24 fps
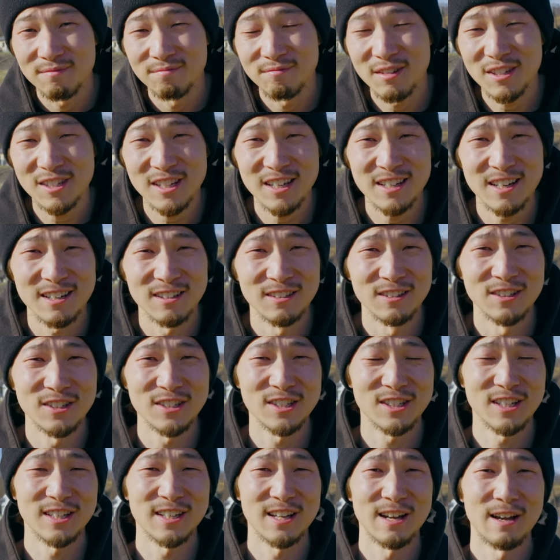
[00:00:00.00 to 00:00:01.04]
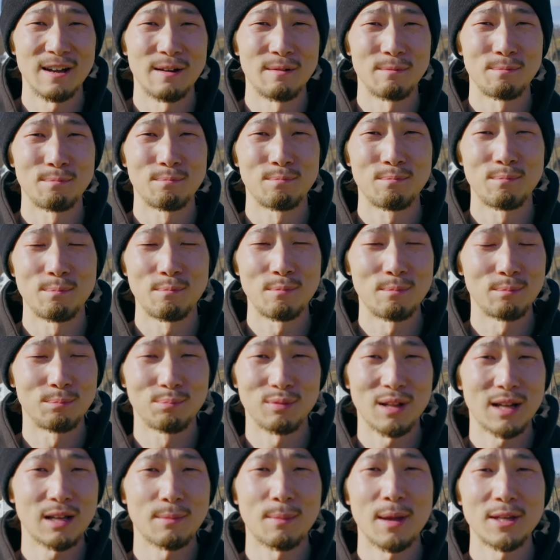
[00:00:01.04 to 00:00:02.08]
This kind of looks like a
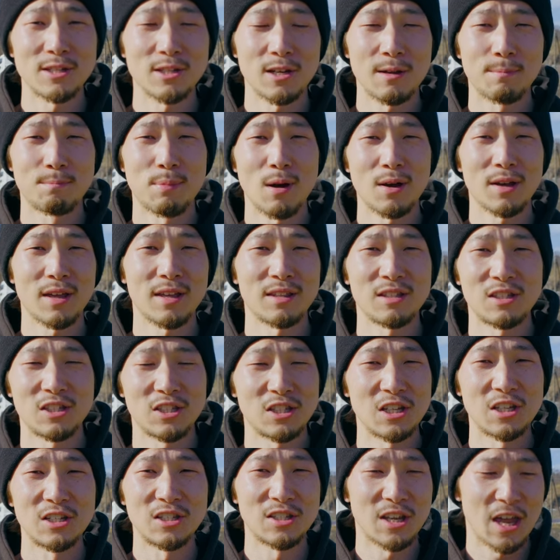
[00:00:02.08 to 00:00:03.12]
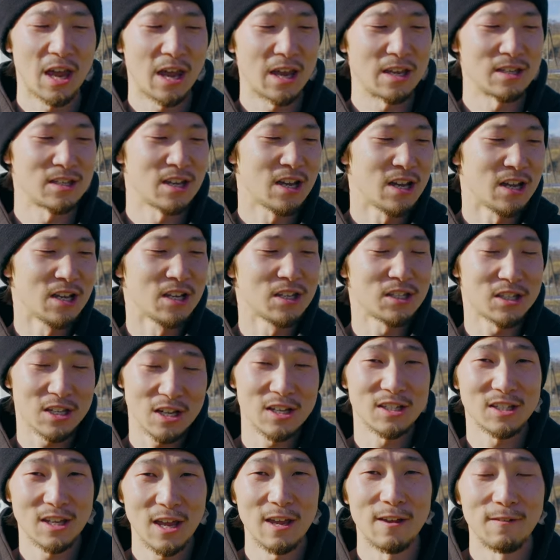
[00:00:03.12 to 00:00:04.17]
Blackmagic Pocket
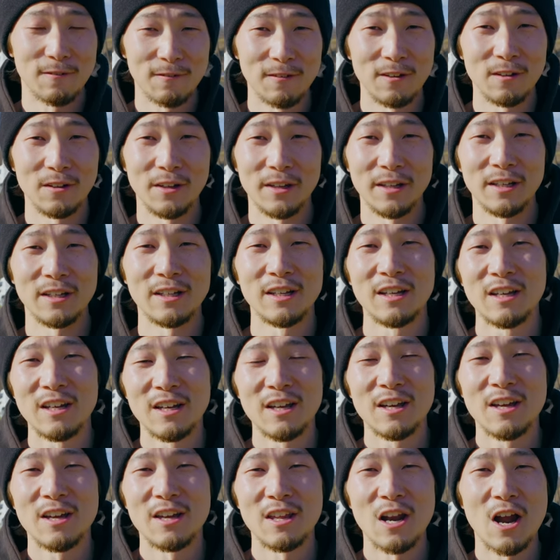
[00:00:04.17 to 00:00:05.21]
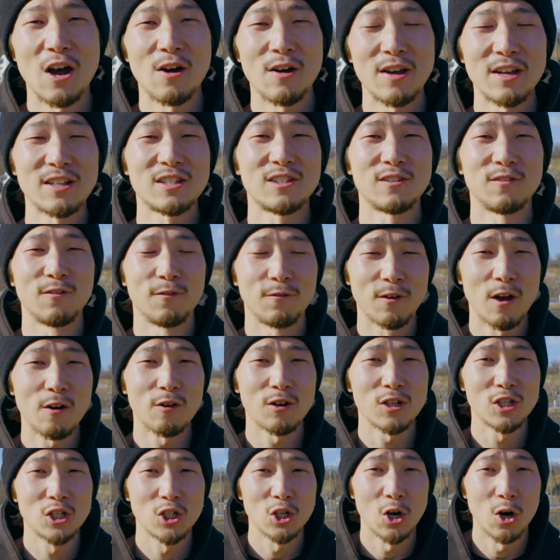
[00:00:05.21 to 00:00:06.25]
6K feeling. You know, it's
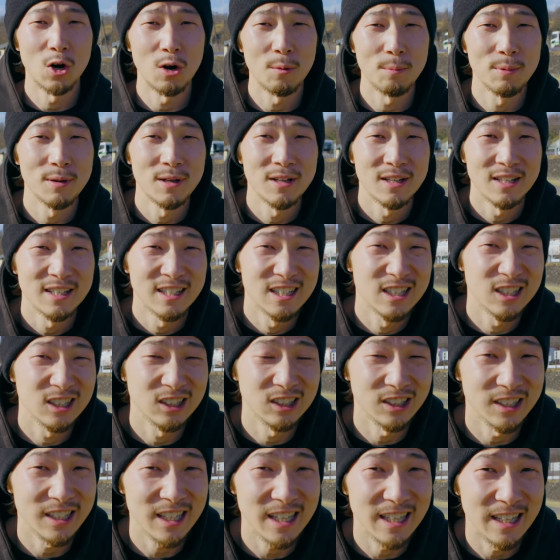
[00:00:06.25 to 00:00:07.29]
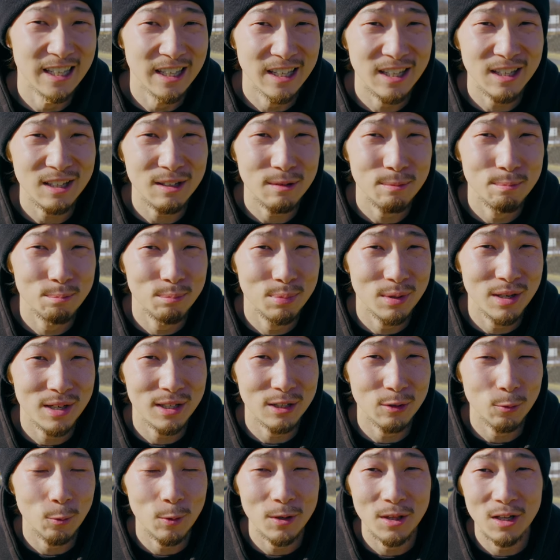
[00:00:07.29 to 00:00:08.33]
very sharp, clean,
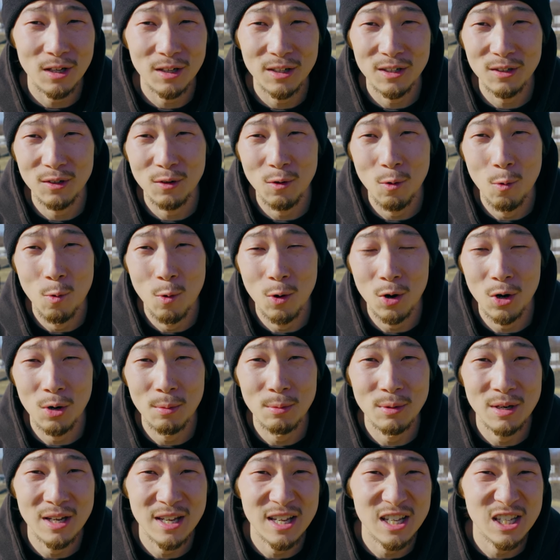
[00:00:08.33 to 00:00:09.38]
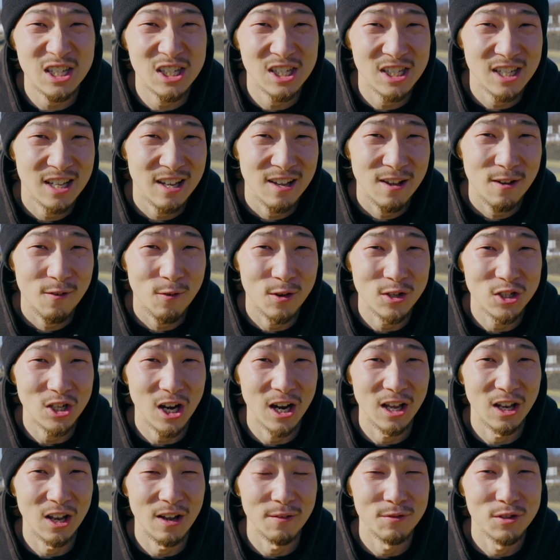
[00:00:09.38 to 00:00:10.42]
but with a little warmness, which
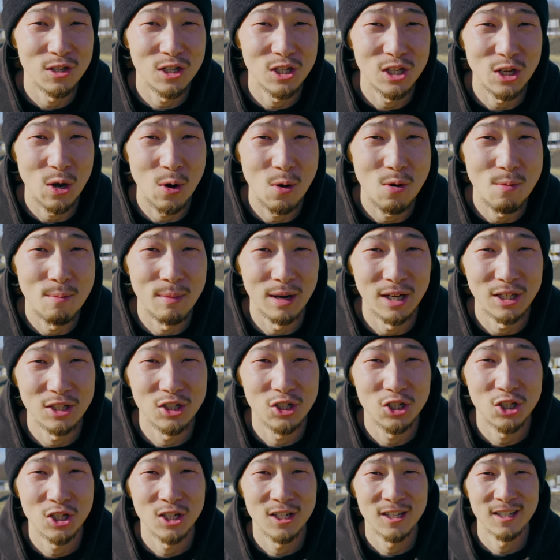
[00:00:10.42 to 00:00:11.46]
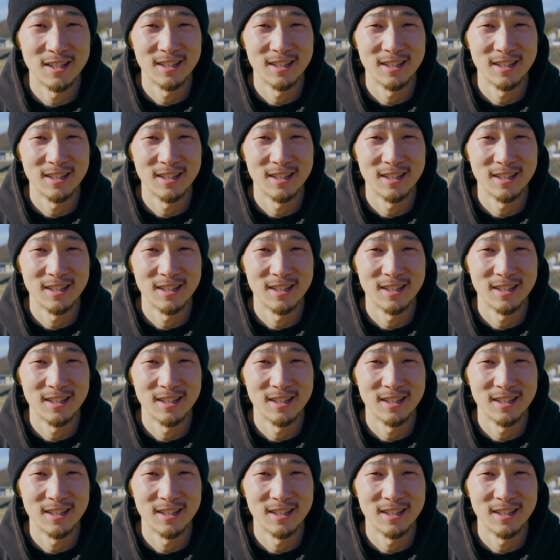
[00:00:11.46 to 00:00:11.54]
I love so much.